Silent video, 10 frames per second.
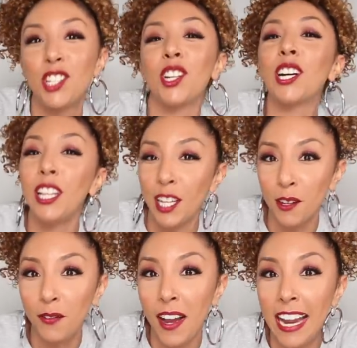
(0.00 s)
I should have
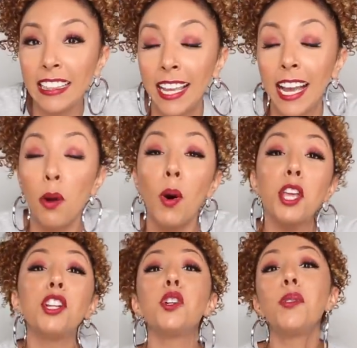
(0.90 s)
clarified, like, I
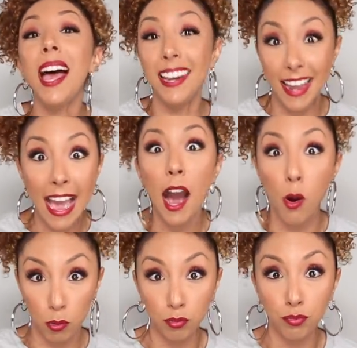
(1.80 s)
want you to do that
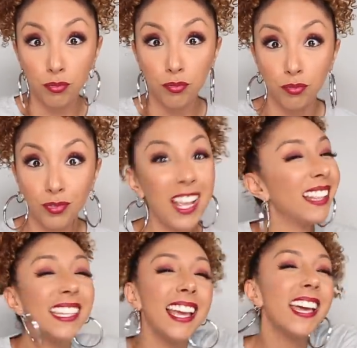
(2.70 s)
now
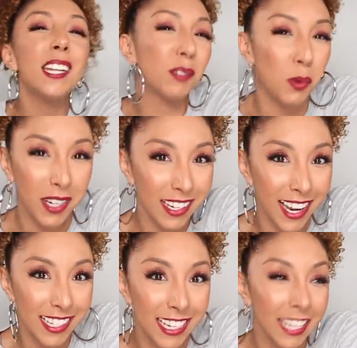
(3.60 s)
not the end of
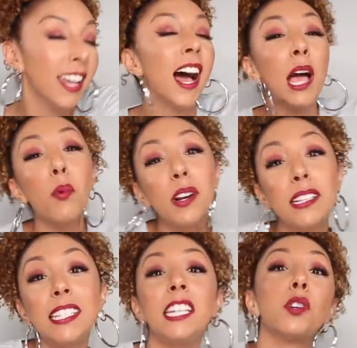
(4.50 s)
2019. I want
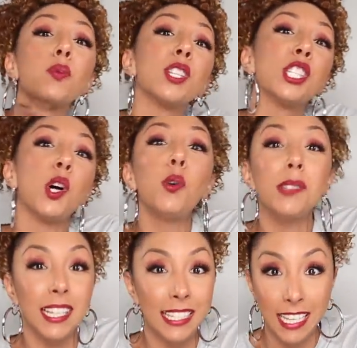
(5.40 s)
to see your
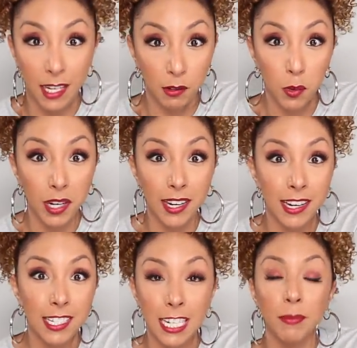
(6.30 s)
results at the end of
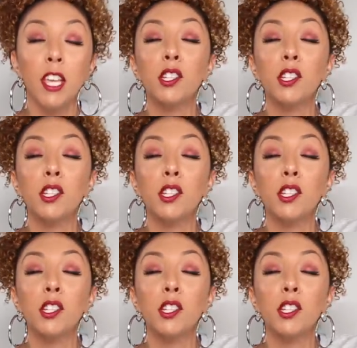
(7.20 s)
2019.